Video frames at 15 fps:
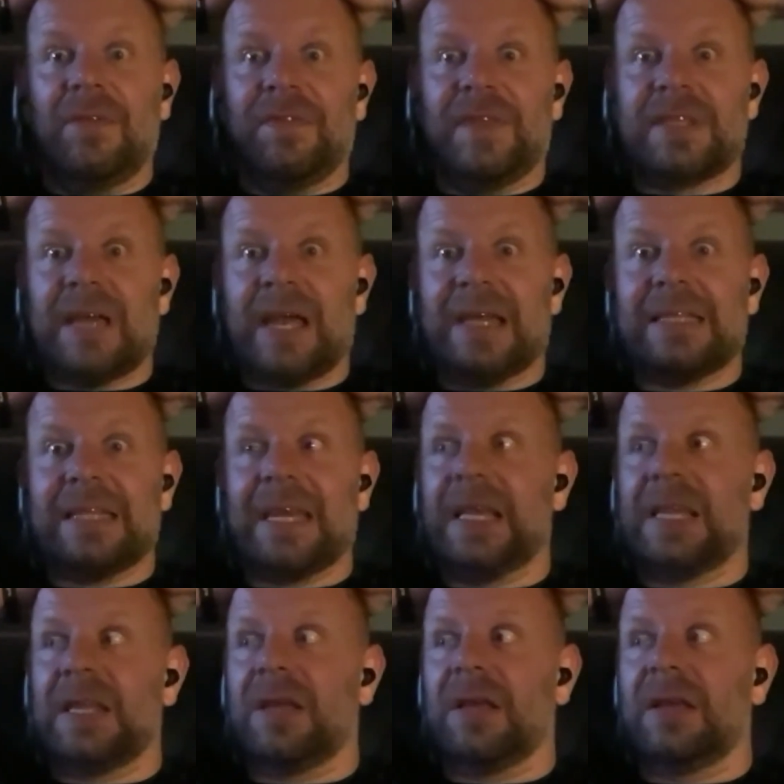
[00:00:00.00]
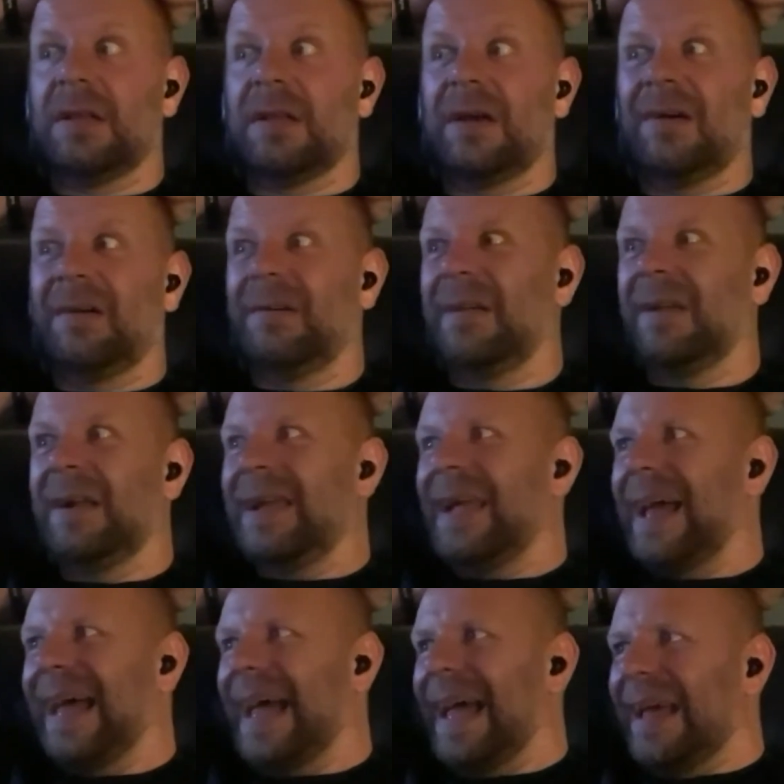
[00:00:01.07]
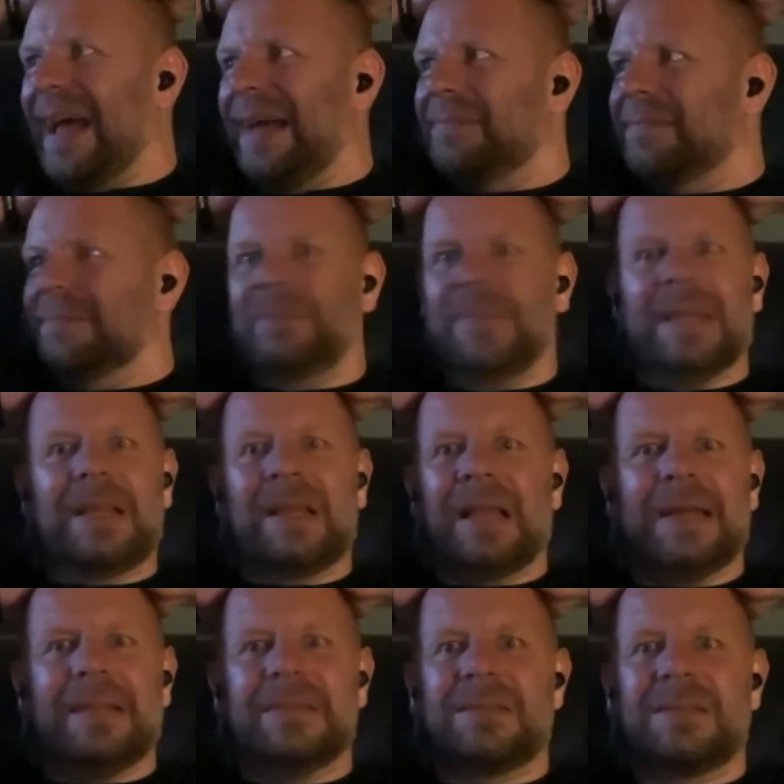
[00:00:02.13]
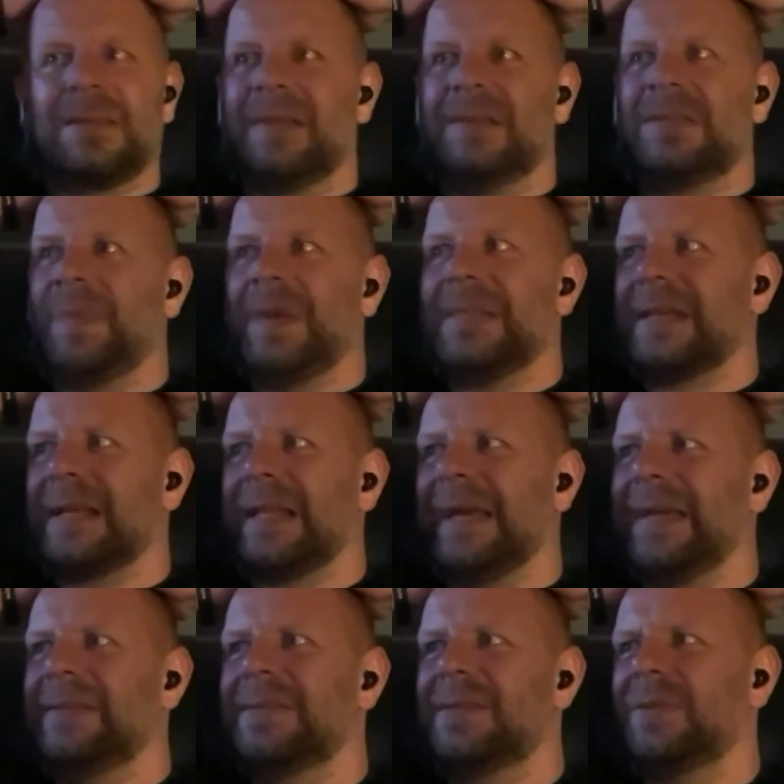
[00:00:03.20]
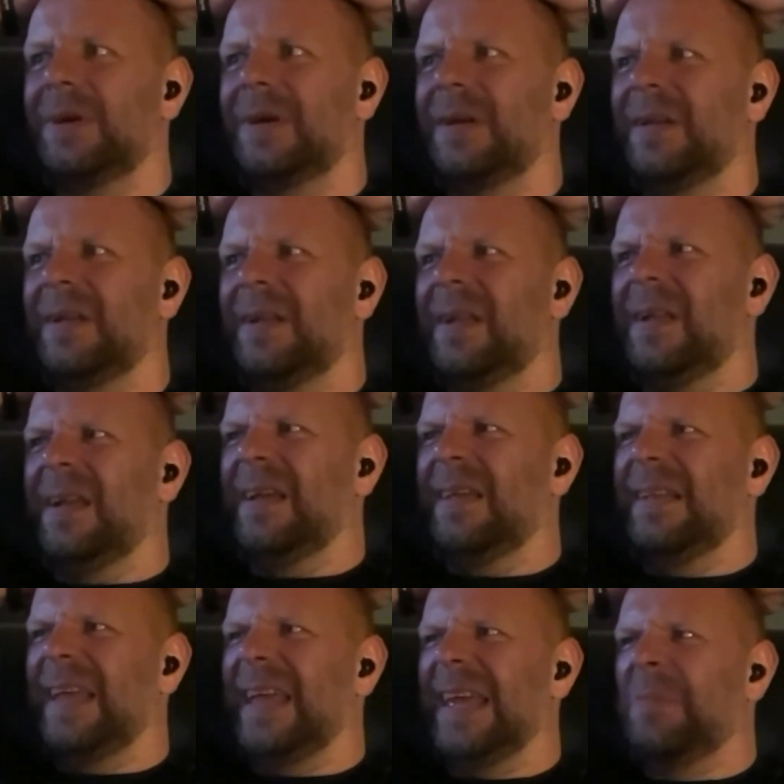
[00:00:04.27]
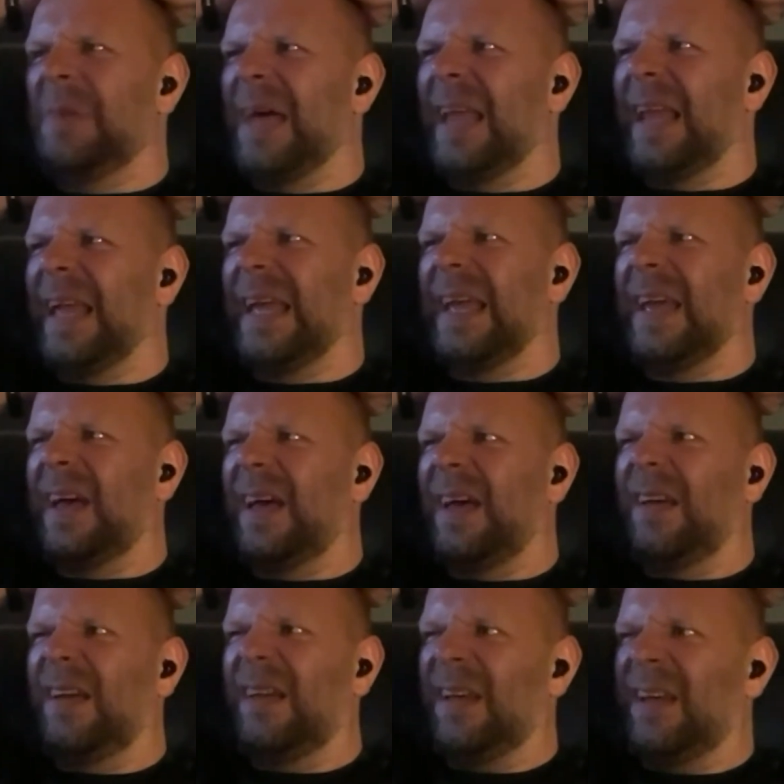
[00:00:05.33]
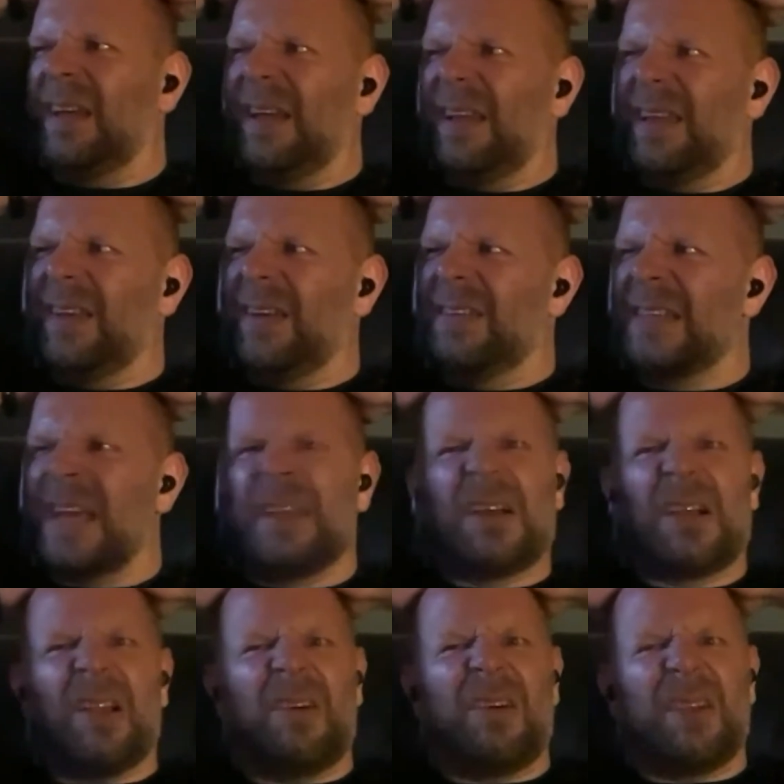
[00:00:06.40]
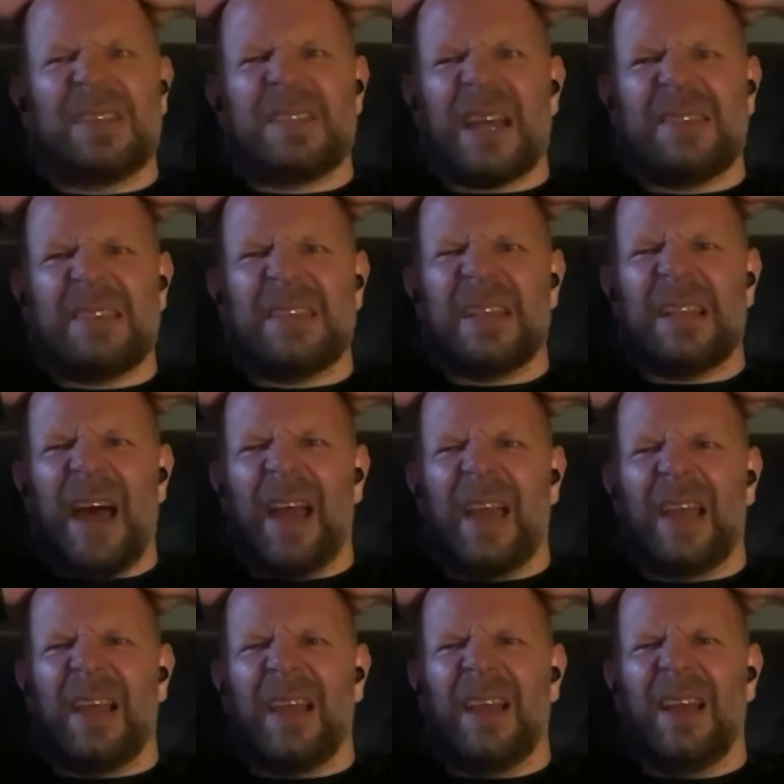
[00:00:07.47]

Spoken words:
This idea that, I meet clients and speak to clients who are emailing at, 10 o'clock on a Saturday night.